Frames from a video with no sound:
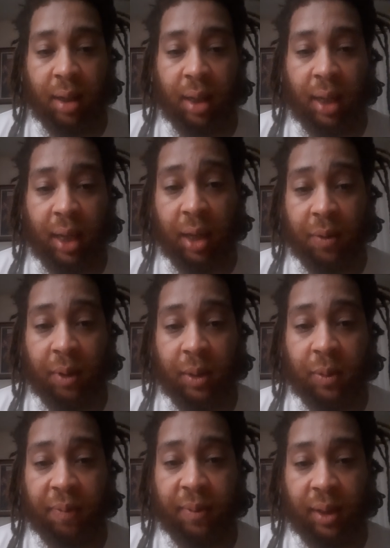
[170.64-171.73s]
he agrees
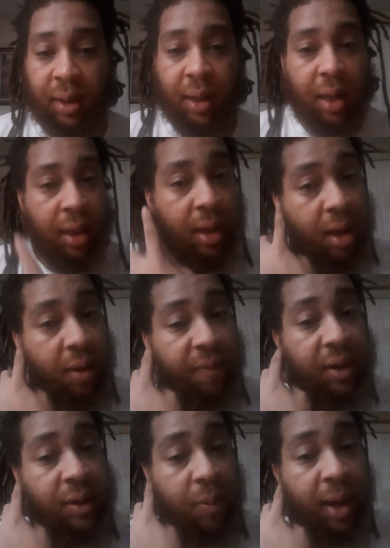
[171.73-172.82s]
with me. Now, the
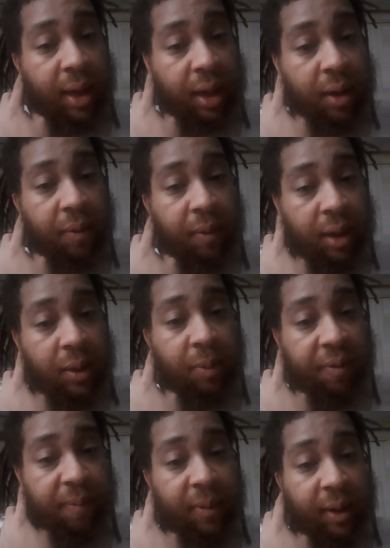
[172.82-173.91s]
reason why he agrees
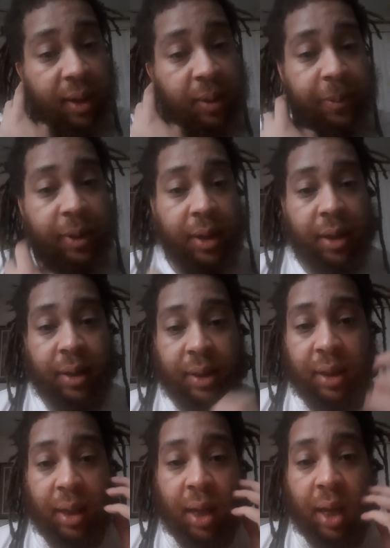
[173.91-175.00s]
with me is
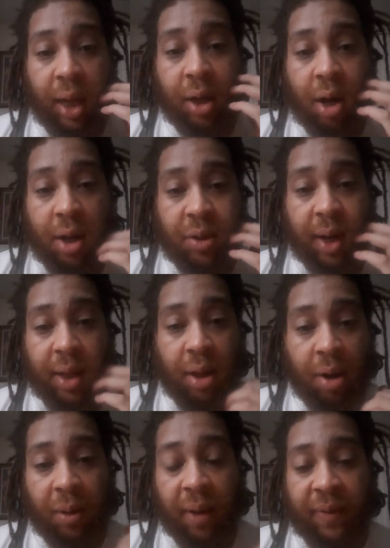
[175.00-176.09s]
because in contract
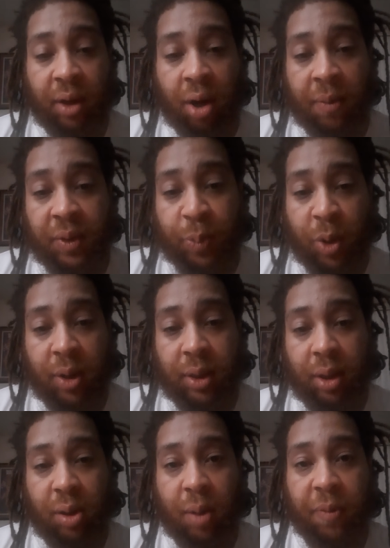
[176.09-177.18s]
law, you have a non-response to
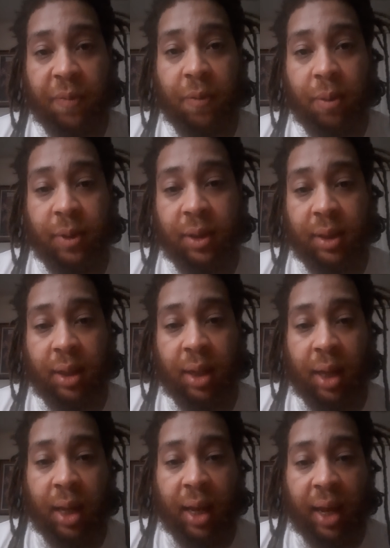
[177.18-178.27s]
a non-performance.
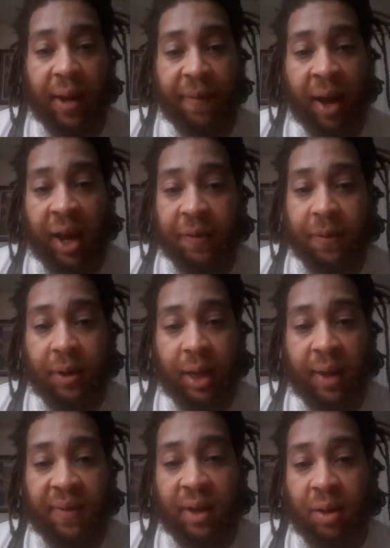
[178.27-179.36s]
If I ask for a
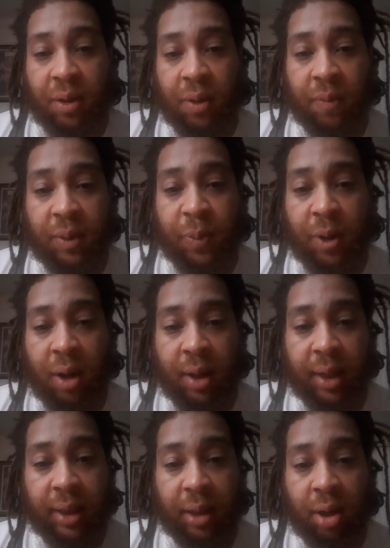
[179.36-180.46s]
affidavit and you don't respond,
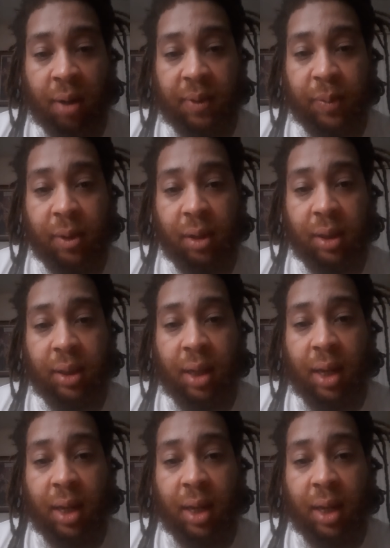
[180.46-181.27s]
that's a non-response.